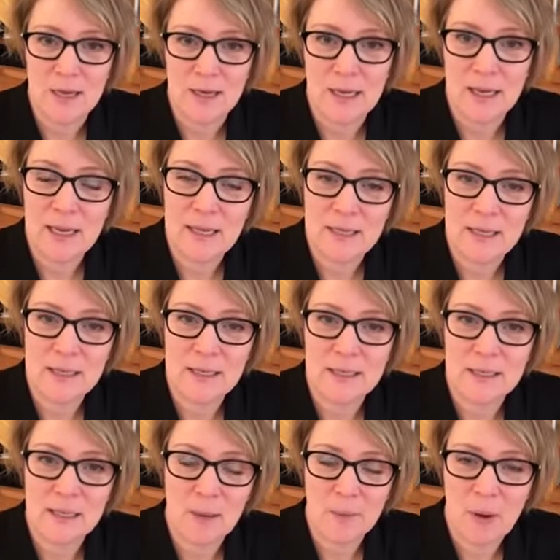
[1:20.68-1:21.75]
key
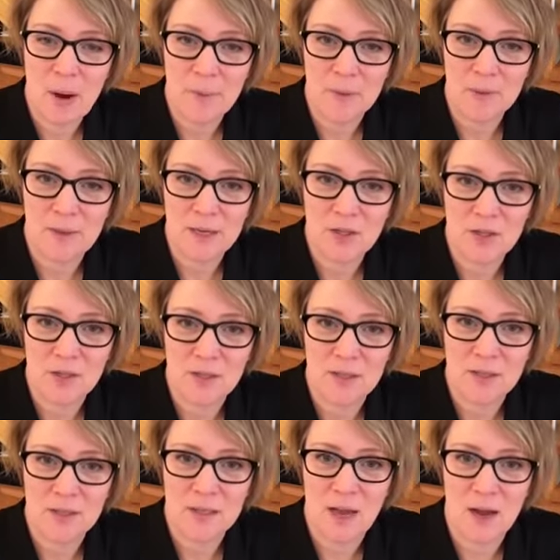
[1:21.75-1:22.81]

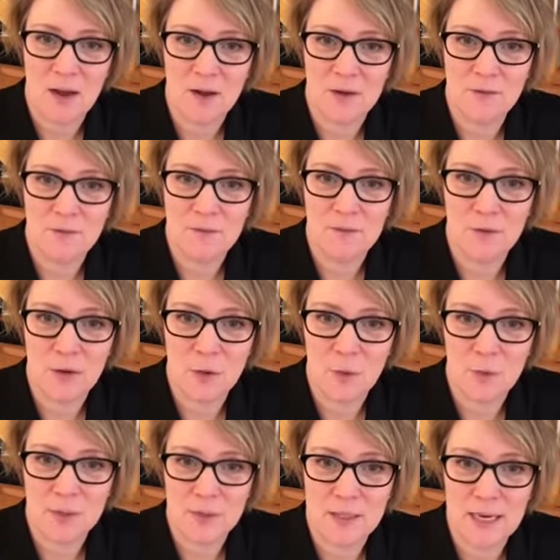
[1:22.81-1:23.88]
subpopulations of
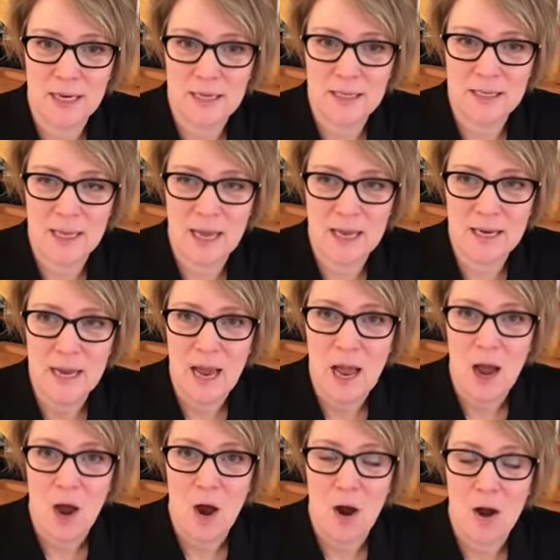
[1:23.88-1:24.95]
your data set
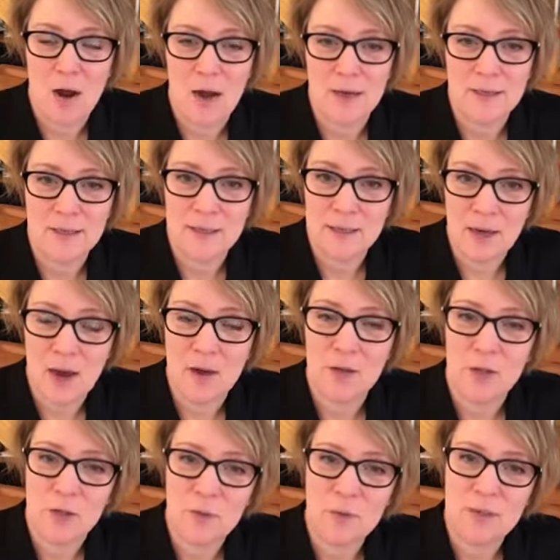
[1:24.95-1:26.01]
did not
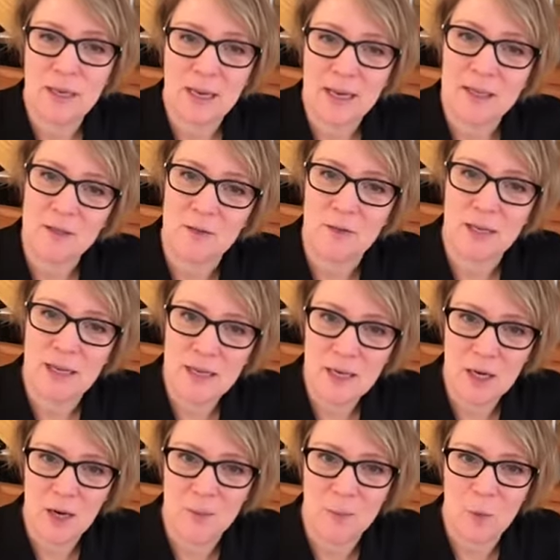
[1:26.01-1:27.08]
choose to answer the
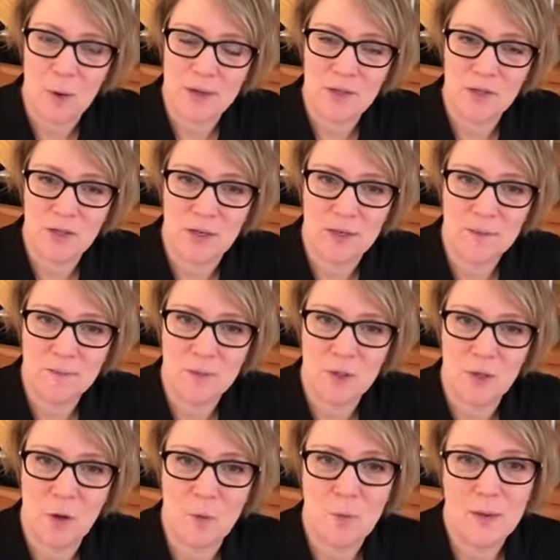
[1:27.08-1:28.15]
income question.
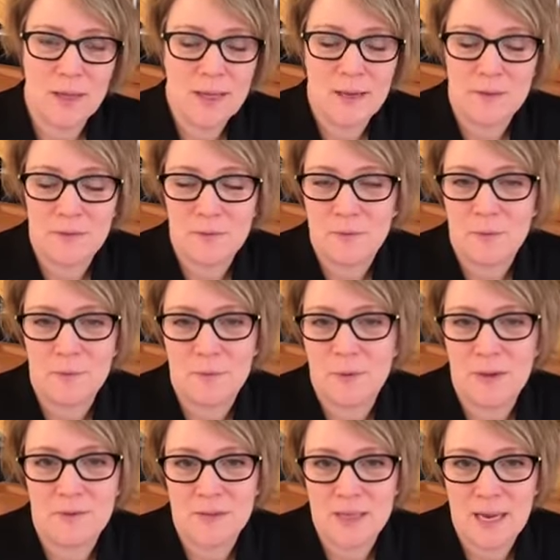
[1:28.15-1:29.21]
So if
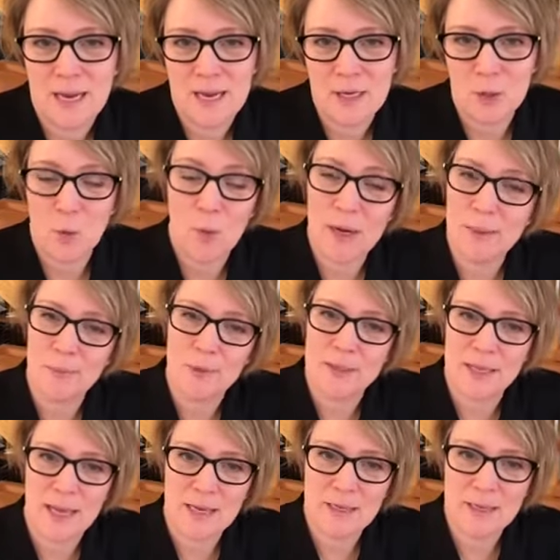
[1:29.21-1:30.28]
say
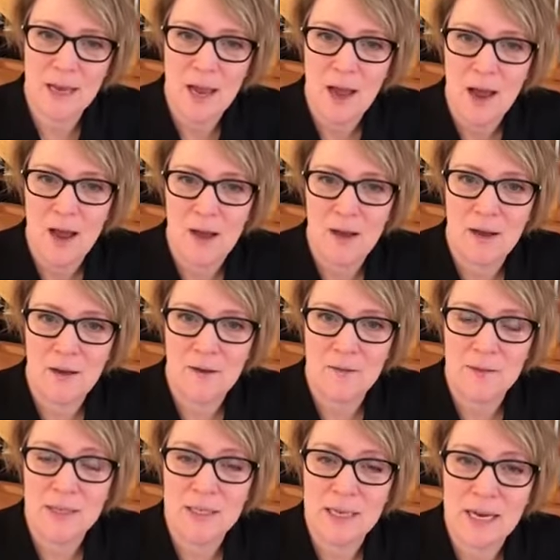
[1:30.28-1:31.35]
20%
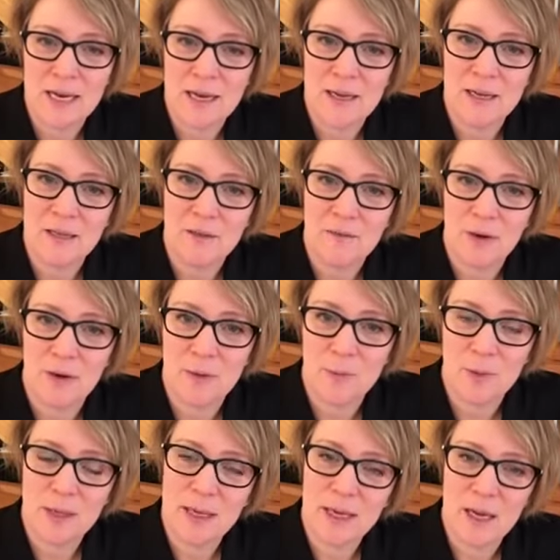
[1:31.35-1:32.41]
of the data in the
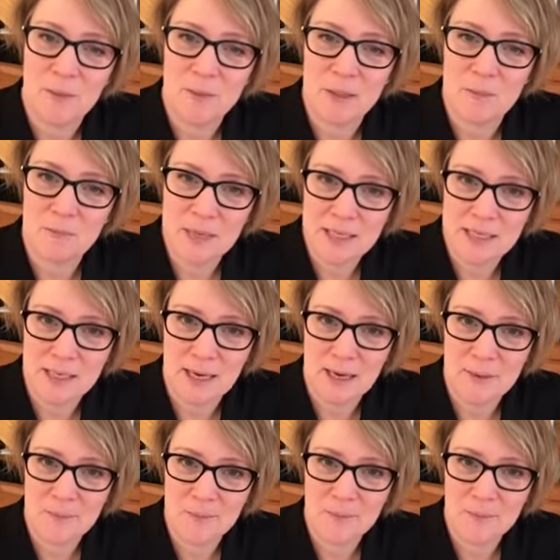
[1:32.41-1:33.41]
variable income is missing,